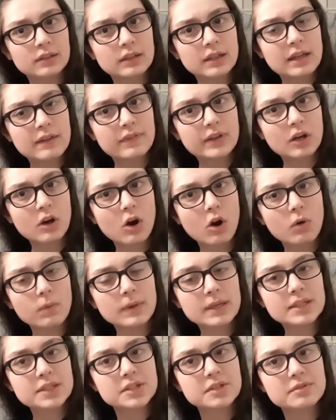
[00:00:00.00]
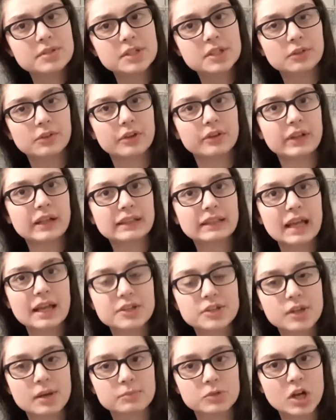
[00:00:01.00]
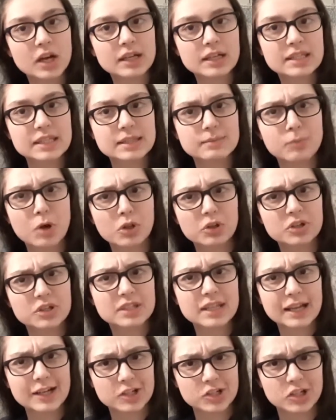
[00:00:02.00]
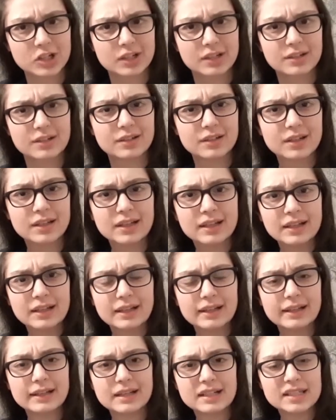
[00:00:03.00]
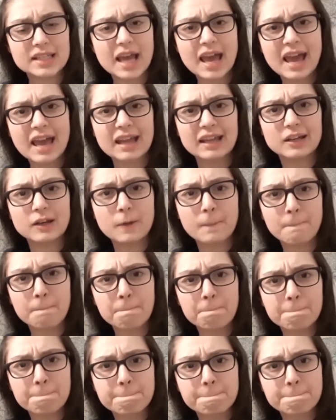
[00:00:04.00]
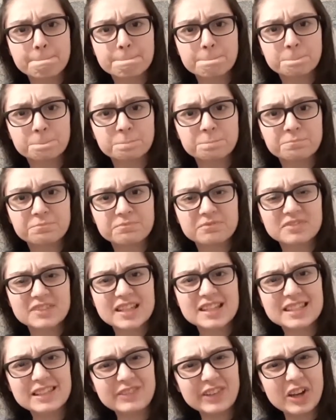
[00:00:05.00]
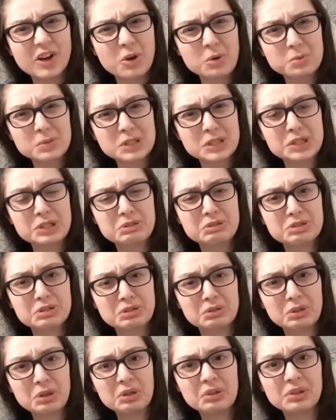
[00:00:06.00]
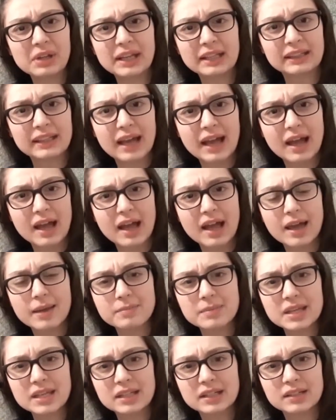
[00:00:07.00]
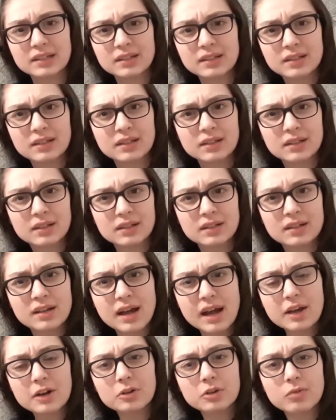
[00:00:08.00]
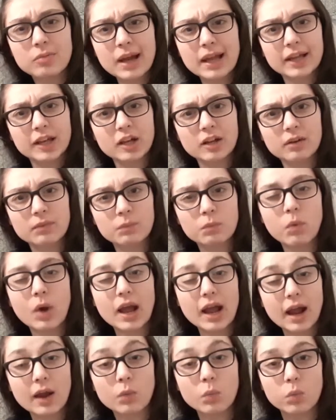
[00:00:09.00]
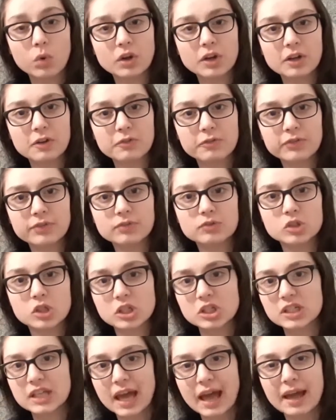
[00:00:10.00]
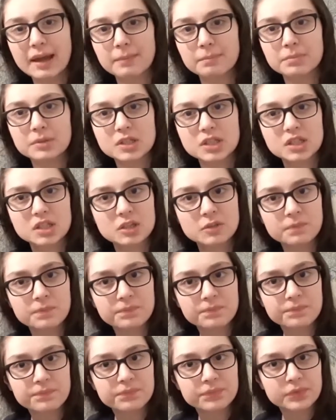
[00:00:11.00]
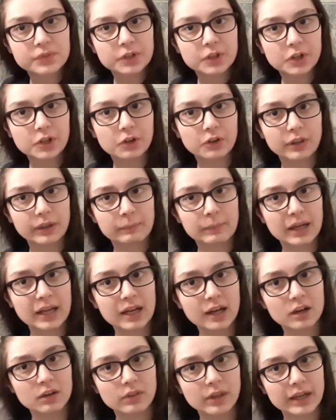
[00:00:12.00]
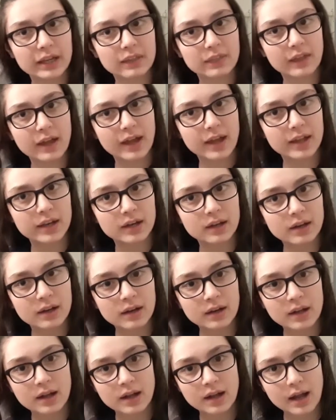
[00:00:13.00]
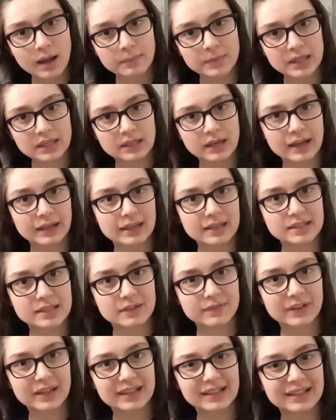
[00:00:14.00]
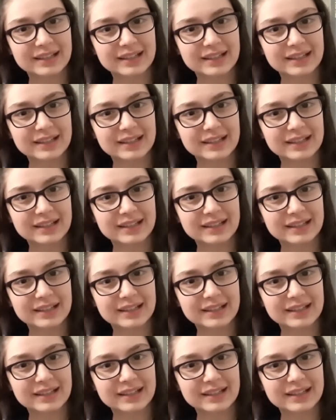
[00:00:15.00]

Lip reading: if it always used to look like that. So I'm turning a smaller section in a 10. Because if it always used to look like that, I mean, I don't know why I would have just kept curling my hair like that. I mean, I guess it's